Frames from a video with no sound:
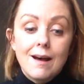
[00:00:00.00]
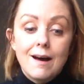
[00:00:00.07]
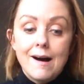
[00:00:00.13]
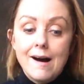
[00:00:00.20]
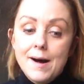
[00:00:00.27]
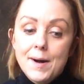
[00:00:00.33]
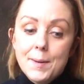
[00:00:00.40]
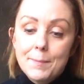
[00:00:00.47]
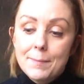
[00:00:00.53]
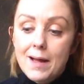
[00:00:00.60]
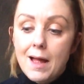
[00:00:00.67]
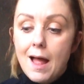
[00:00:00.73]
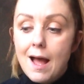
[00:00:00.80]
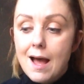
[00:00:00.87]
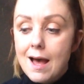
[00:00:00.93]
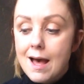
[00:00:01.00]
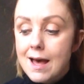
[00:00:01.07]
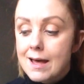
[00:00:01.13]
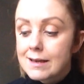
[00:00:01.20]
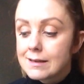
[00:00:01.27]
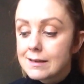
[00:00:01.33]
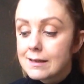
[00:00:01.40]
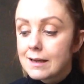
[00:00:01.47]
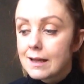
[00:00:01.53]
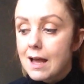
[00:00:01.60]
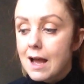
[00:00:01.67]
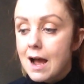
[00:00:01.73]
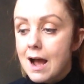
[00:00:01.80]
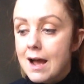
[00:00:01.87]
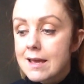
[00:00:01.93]
And
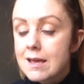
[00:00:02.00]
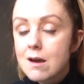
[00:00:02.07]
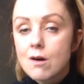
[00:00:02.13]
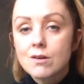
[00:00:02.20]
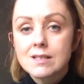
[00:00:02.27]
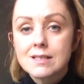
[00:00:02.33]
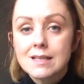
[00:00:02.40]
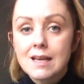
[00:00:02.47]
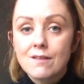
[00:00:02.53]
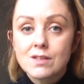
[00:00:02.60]
I honestly,